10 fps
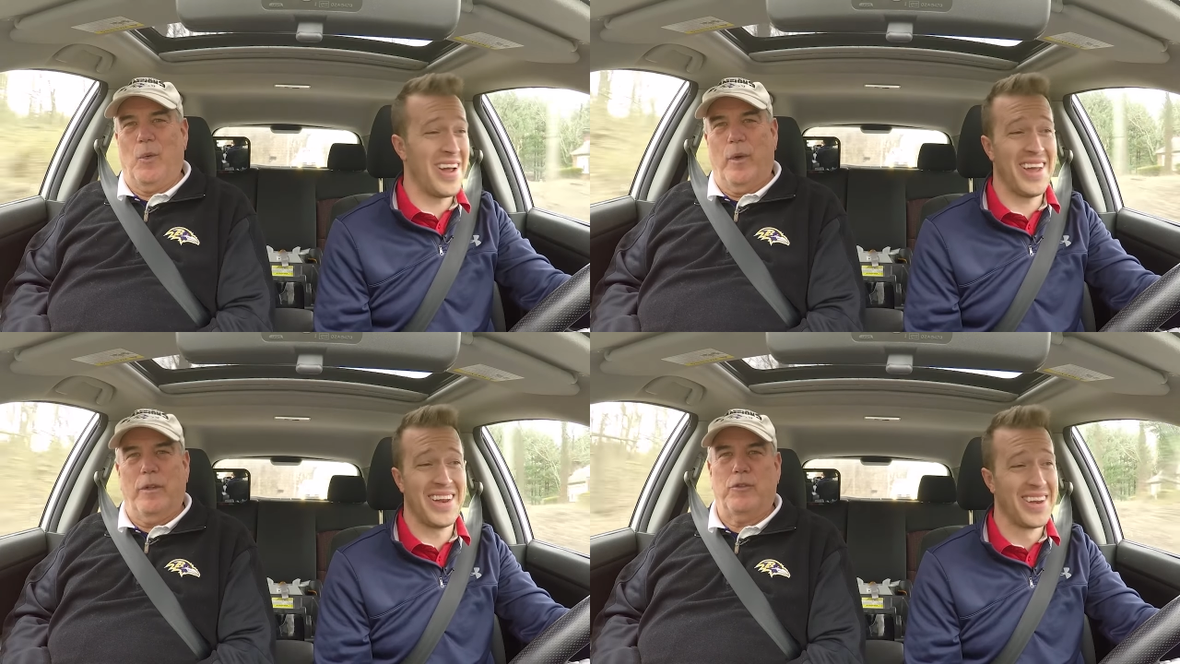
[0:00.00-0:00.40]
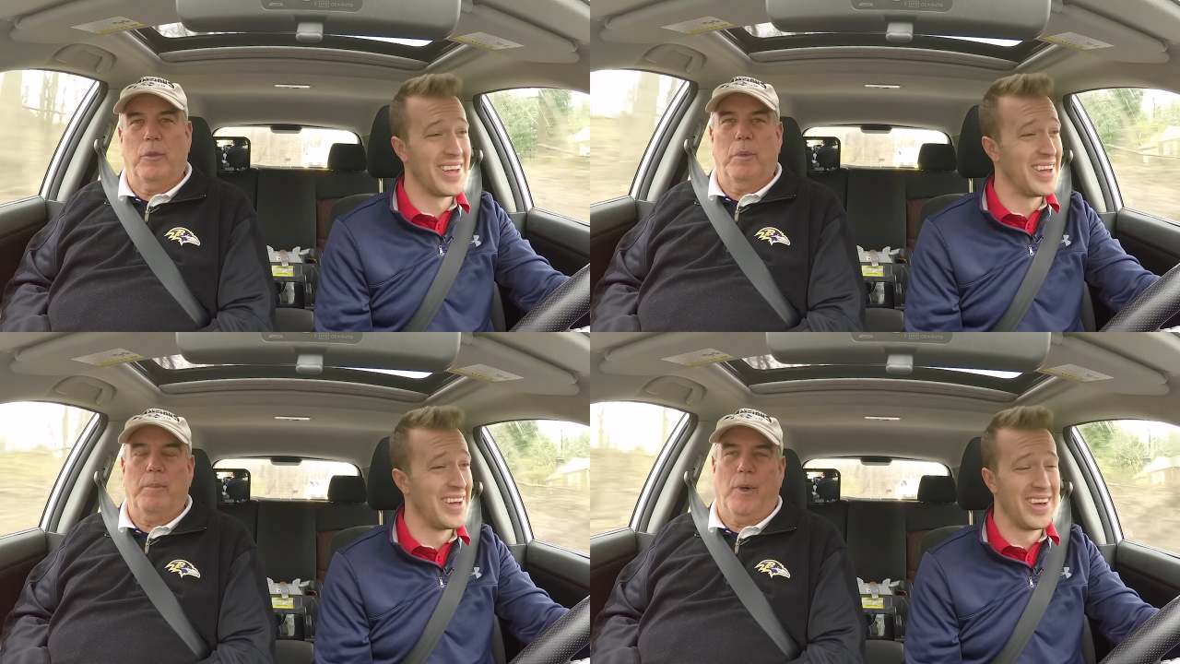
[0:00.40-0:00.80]
Speaker 1: to win the
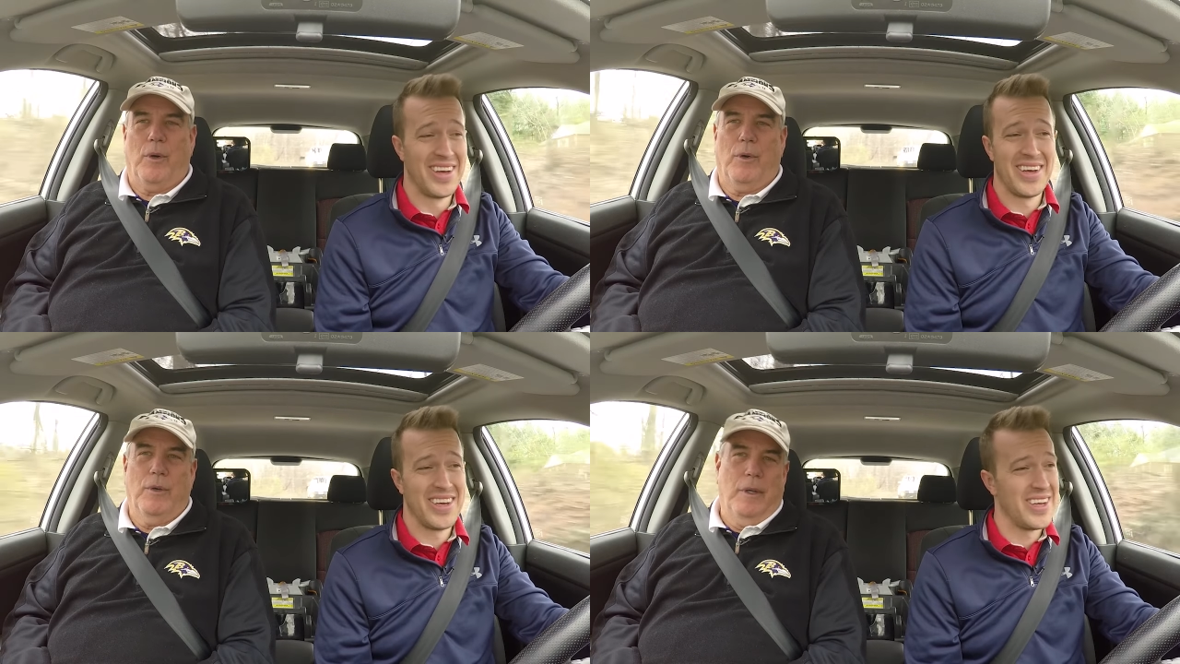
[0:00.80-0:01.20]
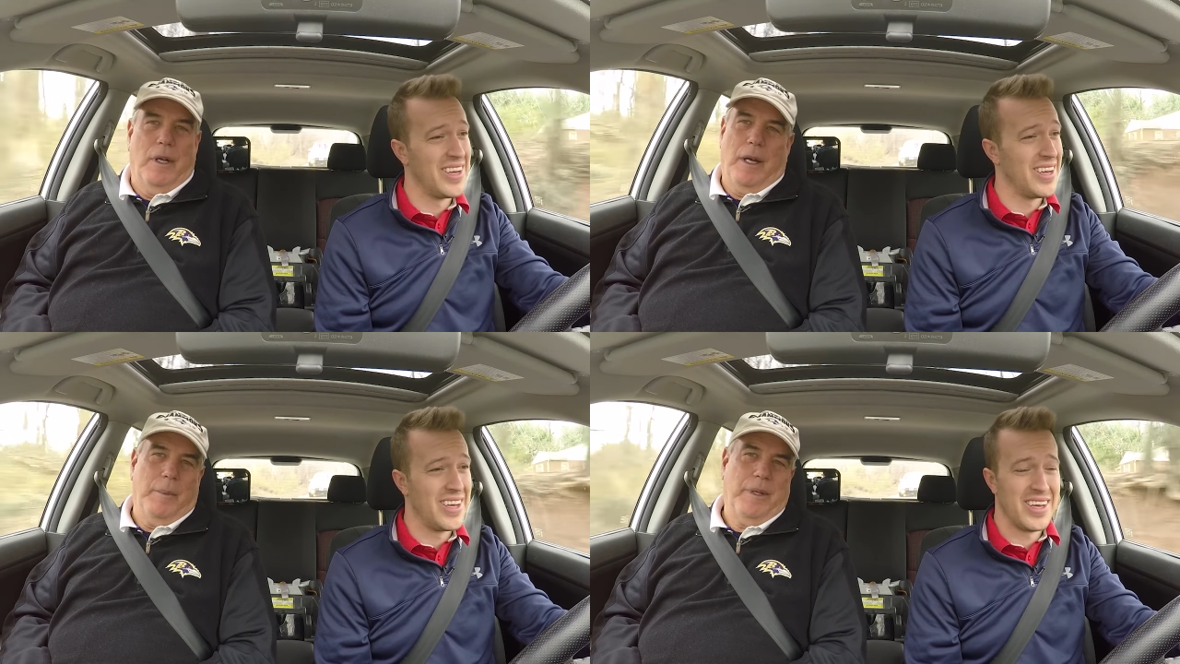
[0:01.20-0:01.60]
Super Bowl
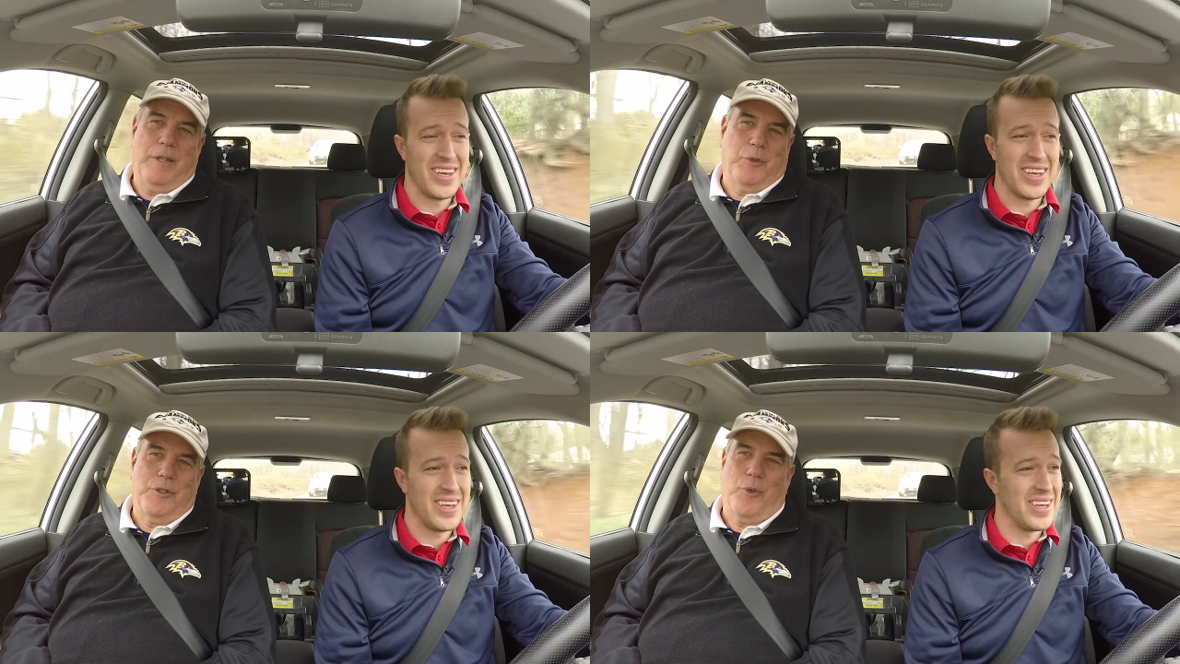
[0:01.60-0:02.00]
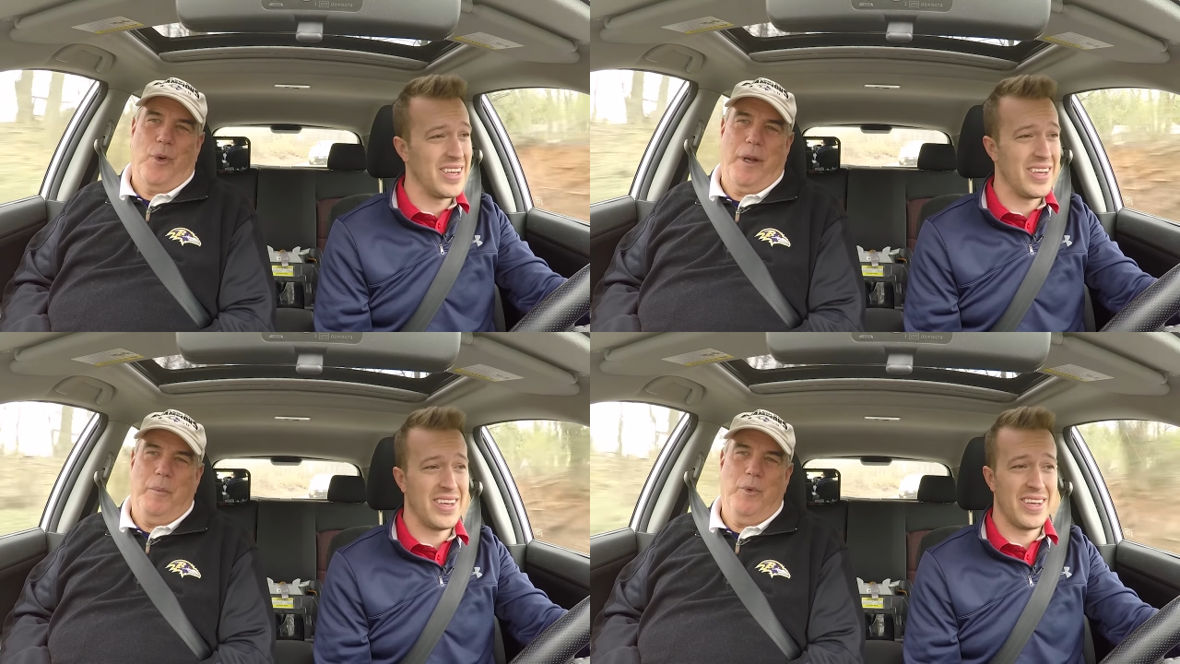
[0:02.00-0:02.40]
I mean, that's what you
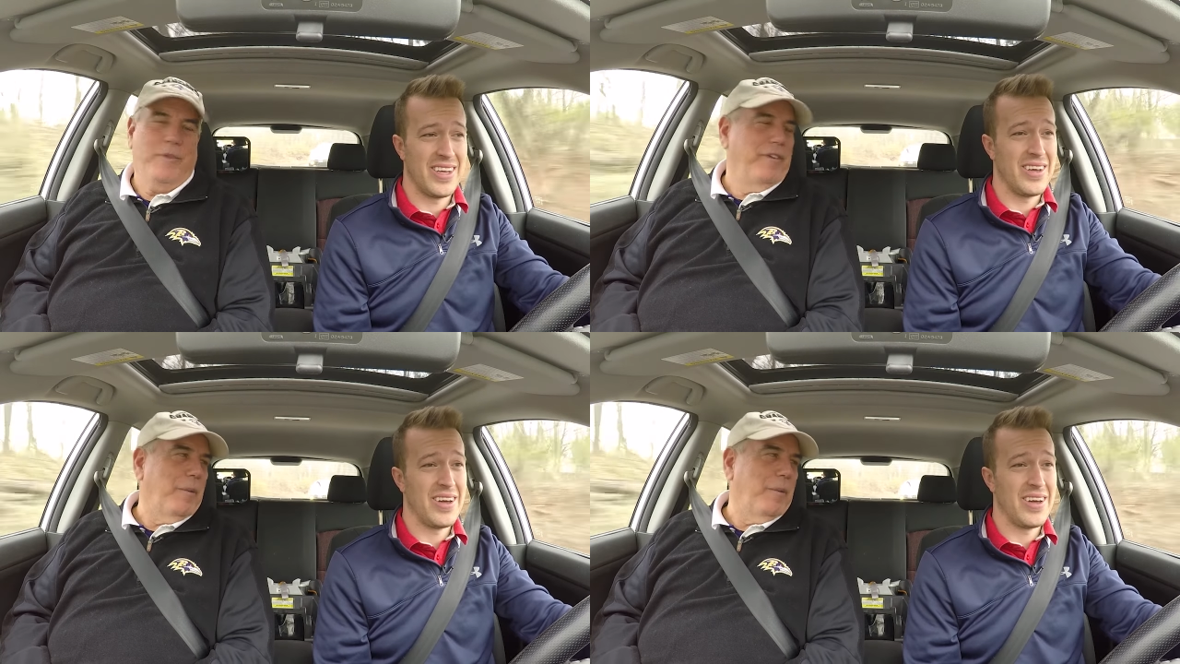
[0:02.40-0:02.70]
write a movie